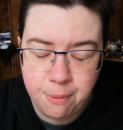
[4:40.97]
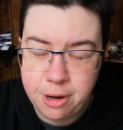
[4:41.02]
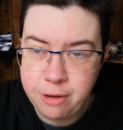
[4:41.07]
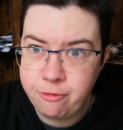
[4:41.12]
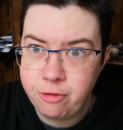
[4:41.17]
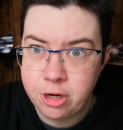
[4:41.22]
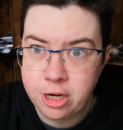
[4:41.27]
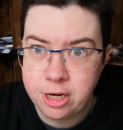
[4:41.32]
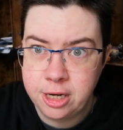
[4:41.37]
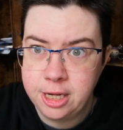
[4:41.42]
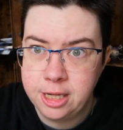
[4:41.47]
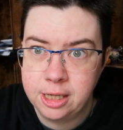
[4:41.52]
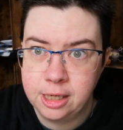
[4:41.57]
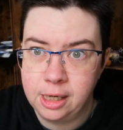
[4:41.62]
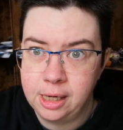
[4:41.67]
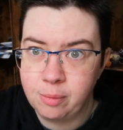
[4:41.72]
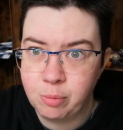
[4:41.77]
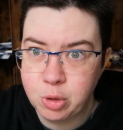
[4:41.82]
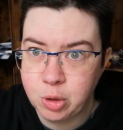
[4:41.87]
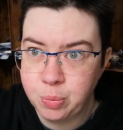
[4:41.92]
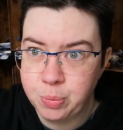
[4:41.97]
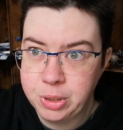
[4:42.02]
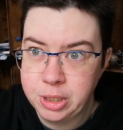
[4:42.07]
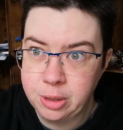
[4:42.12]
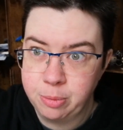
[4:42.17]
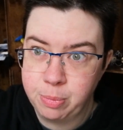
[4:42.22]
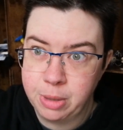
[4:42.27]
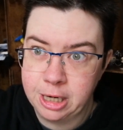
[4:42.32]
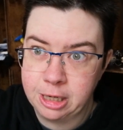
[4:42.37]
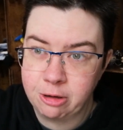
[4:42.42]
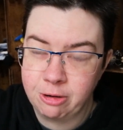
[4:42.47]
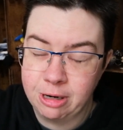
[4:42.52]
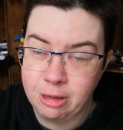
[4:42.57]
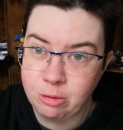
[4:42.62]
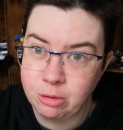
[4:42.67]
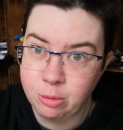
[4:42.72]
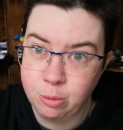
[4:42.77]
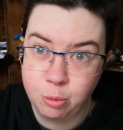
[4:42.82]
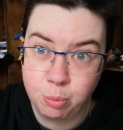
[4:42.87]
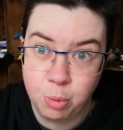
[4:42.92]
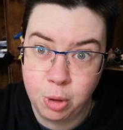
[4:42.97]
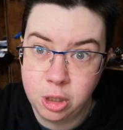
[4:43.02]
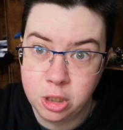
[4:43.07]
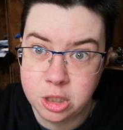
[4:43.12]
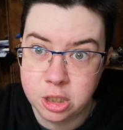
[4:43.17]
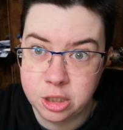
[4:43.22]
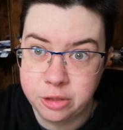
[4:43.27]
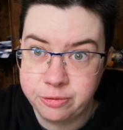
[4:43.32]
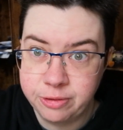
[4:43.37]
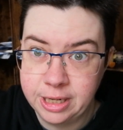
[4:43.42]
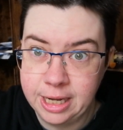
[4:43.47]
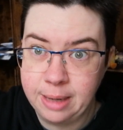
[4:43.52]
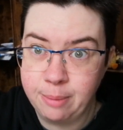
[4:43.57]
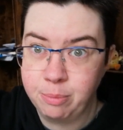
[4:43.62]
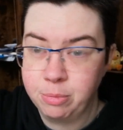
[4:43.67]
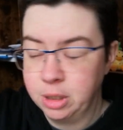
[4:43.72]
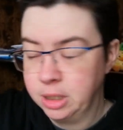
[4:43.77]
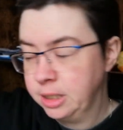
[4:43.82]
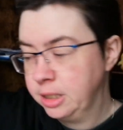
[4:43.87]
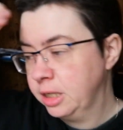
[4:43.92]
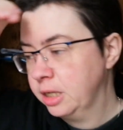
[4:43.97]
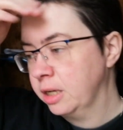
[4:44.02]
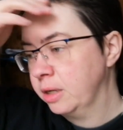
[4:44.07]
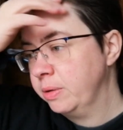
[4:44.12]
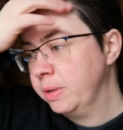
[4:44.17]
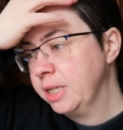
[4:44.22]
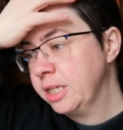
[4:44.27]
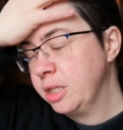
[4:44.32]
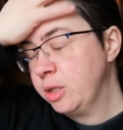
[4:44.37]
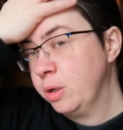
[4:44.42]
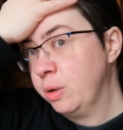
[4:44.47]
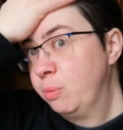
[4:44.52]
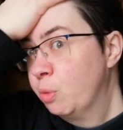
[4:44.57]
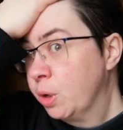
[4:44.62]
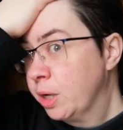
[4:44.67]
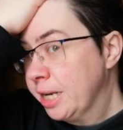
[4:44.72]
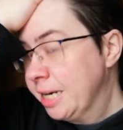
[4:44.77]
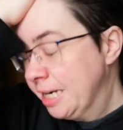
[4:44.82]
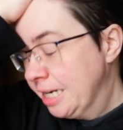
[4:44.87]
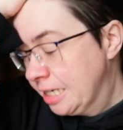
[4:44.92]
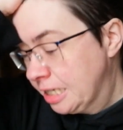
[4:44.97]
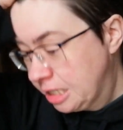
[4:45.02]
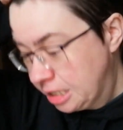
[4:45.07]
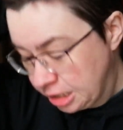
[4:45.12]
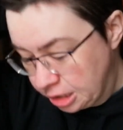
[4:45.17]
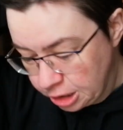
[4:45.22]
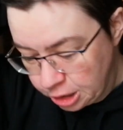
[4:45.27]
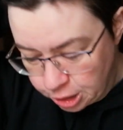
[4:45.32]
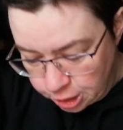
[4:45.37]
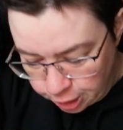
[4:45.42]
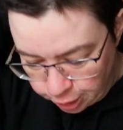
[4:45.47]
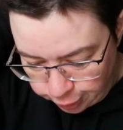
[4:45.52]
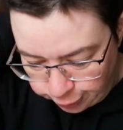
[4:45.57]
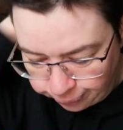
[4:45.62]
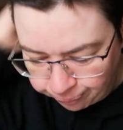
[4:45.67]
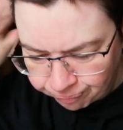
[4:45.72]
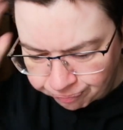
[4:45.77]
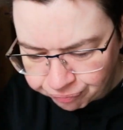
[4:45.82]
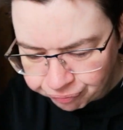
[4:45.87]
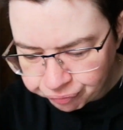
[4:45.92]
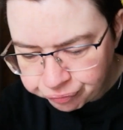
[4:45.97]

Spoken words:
If you can hear the laptop in the background, I apologise for that, but you know, it's doing what it needs to do.